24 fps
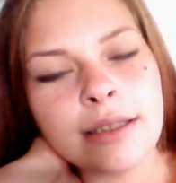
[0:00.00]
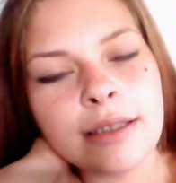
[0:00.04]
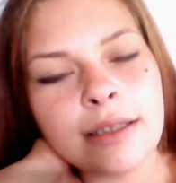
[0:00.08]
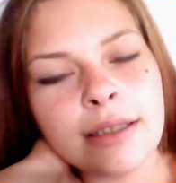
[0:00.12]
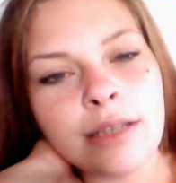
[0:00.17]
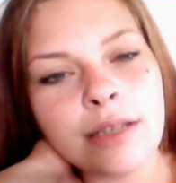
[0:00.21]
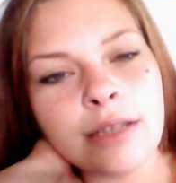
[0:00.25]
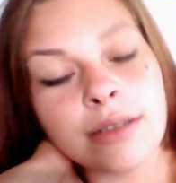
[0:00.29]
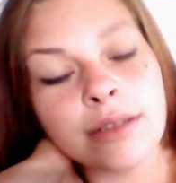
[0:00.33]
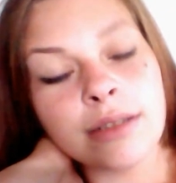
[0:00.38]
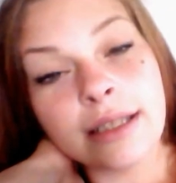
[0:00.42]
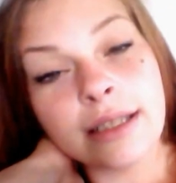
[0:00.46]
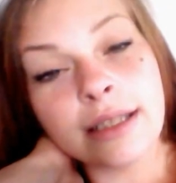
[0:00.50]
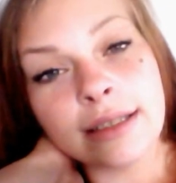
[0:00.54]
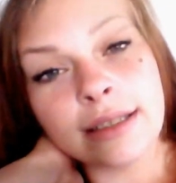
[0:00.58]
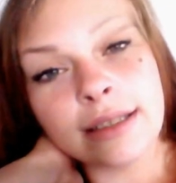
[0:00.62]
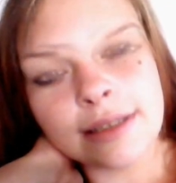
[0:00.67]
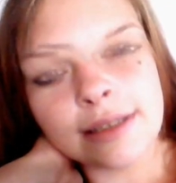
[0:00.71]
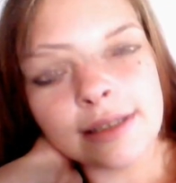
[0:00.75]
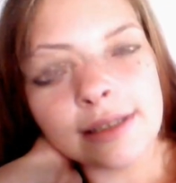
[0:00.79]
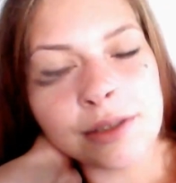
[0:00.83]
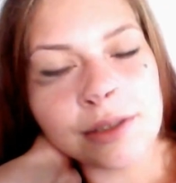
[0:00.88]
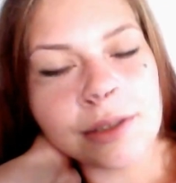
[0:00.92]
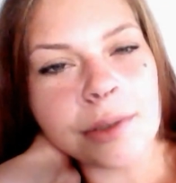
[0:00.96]
You know, because
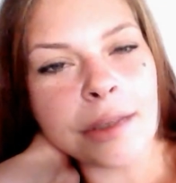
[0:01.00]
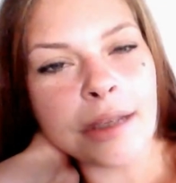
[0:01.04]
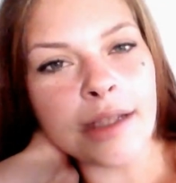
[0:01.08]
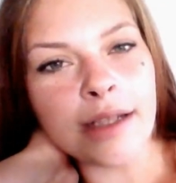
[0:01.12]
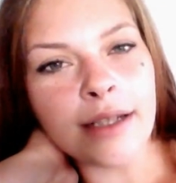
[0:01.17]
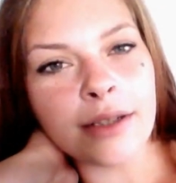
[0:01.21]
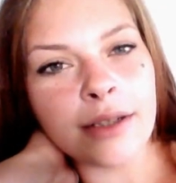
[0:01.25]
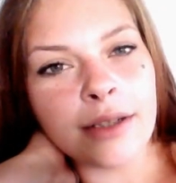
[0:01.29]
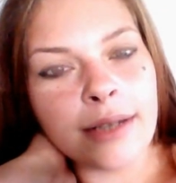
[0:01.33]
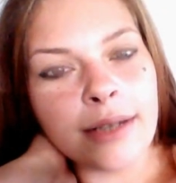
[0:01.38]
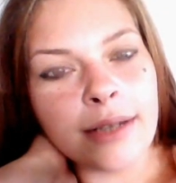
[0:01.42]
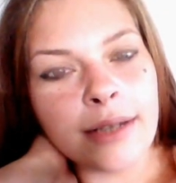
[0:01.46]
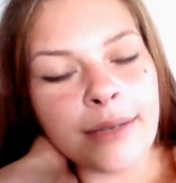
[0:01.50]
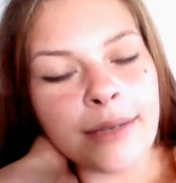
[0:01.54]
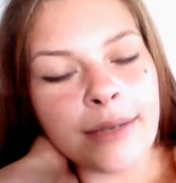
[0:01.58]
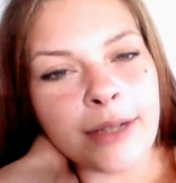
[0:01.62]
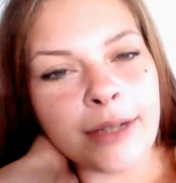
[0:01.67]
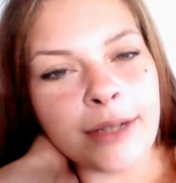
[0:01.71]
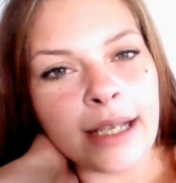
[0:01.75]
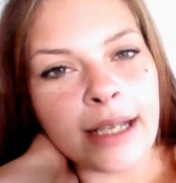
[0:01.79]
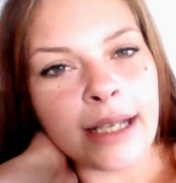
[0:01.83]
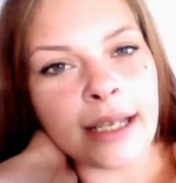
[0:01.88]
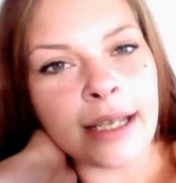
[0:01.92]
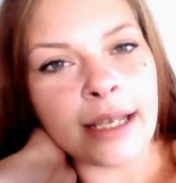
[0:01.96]
I try to do
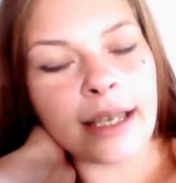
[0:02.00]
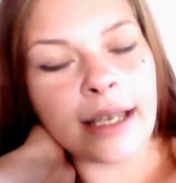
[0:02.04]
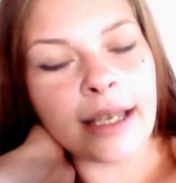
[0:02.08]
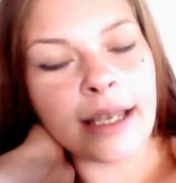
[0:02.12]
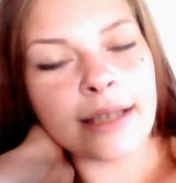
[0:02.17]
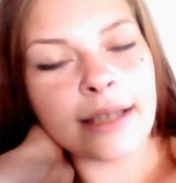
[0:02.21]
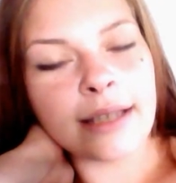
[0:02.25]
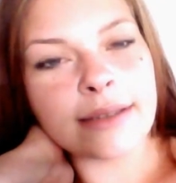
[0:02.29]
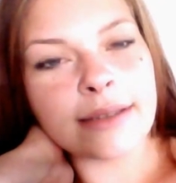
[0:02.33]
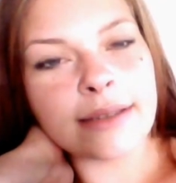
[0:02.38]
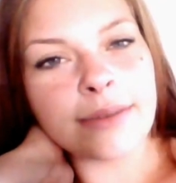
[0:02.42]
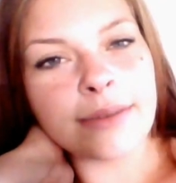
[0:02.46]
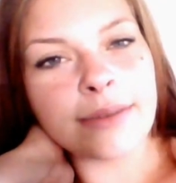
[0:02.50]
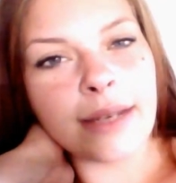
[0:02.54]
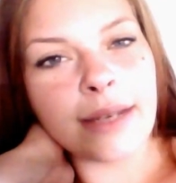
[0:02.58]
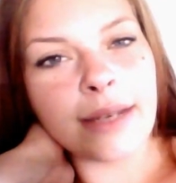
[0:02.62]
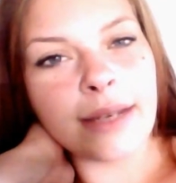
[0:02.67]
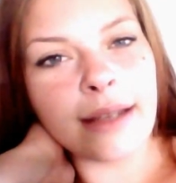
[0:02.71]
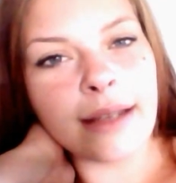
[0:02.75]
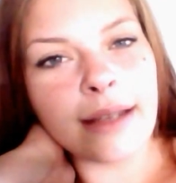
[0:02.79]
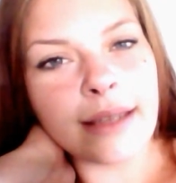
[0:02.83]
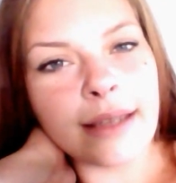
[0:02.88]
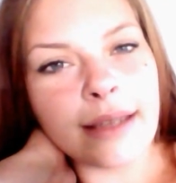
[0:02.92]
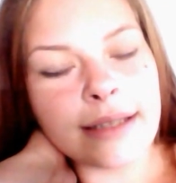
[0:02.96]
every day is
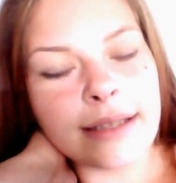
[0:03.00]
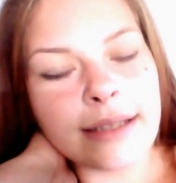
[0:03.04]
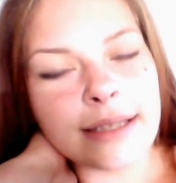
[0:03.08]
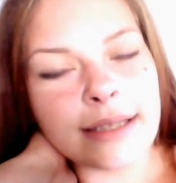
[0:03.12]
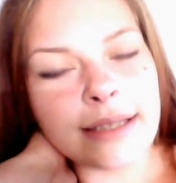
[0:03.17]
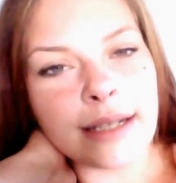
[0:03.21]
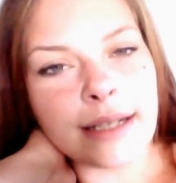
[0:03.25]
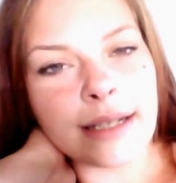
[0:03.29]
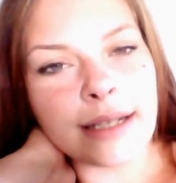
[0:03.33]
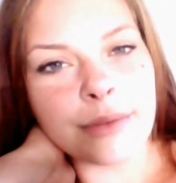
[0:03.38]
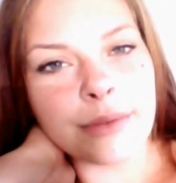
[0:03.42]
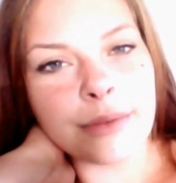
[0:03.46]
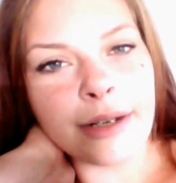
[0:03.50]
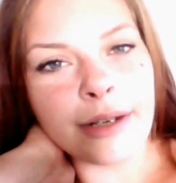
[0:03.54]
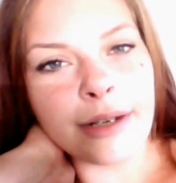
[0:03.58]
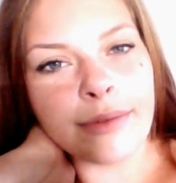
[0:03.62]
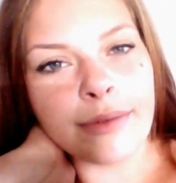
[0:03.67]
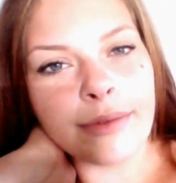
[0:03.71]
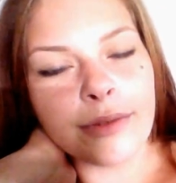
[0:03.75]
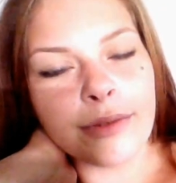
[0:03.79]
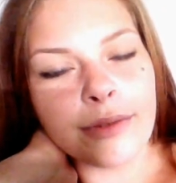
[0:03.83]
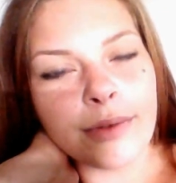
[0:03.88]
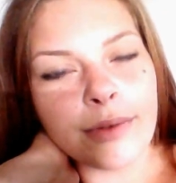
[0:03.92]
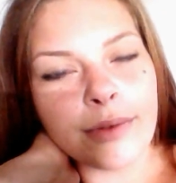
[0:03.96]
find things that I'm
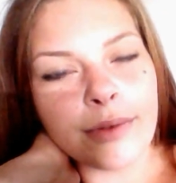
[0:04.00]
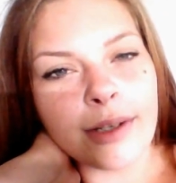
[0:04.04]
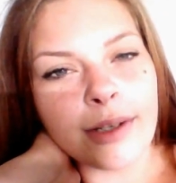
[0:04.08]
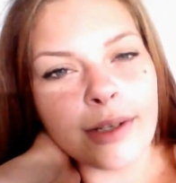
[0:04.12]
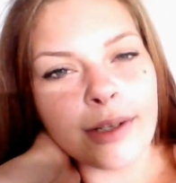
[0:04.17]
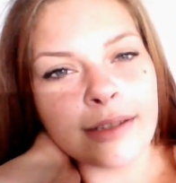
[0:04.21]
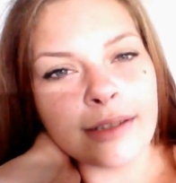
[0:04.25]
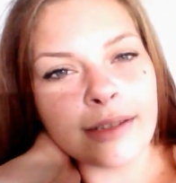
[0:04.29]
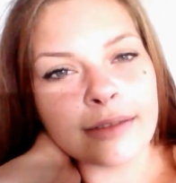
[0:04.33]
grateful for.